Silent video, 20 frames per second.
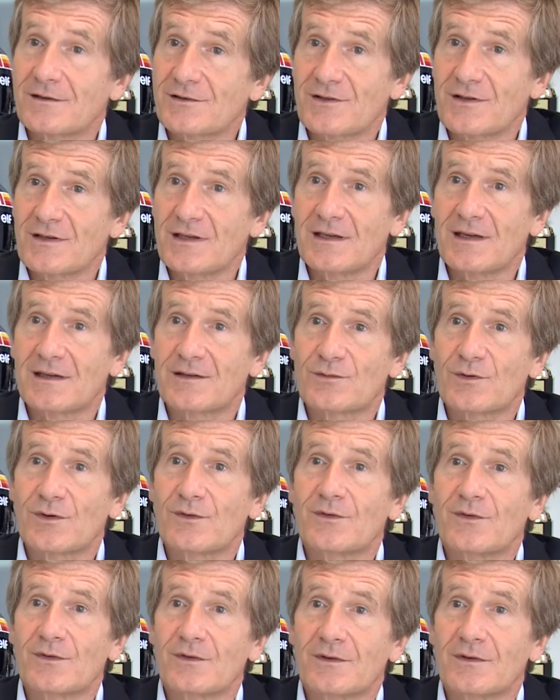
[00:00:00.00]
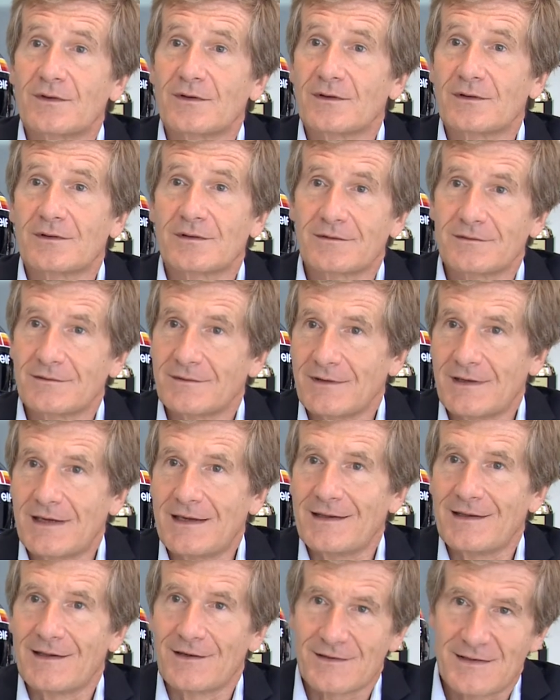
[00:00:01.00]
Actually, I drove
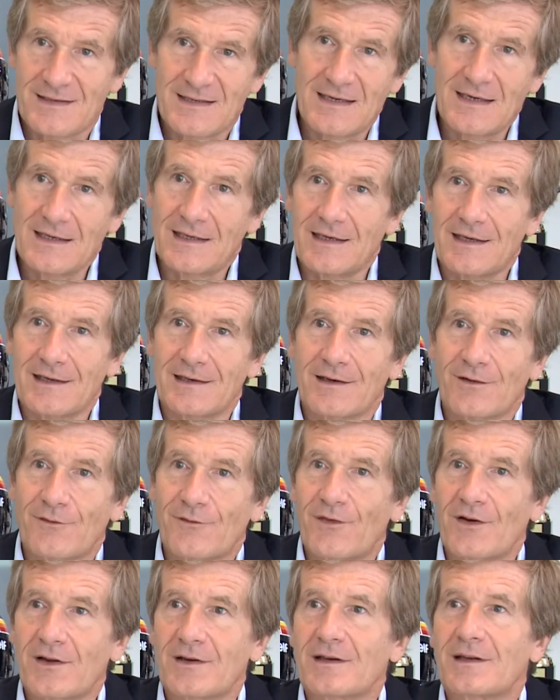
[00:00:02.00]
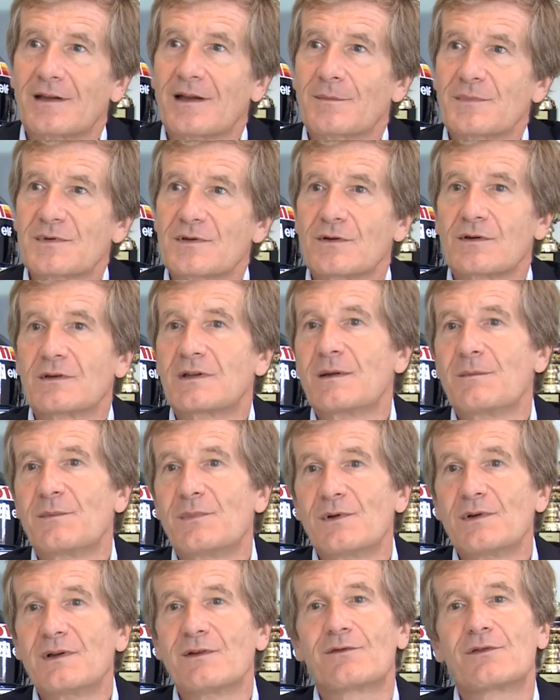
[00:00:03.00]
in the city and I found it absolutely
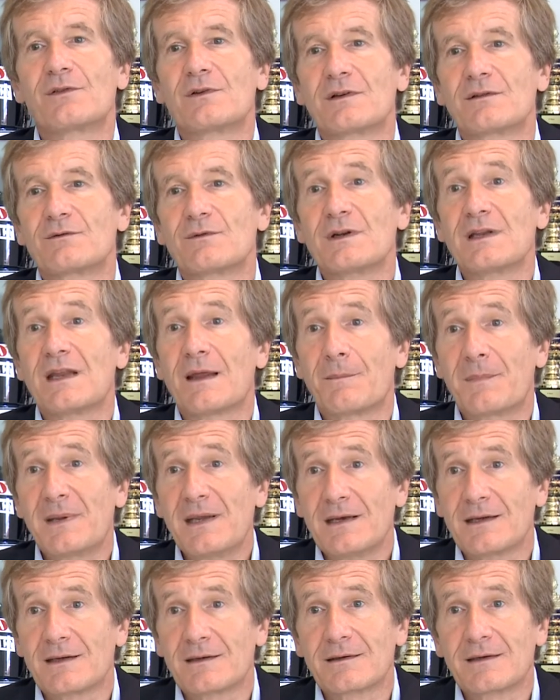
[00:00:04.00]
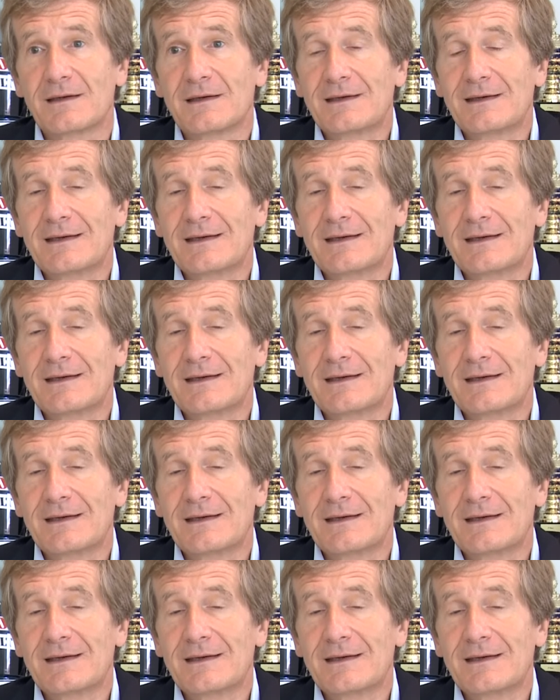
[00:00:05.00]
beautiful and really appealing.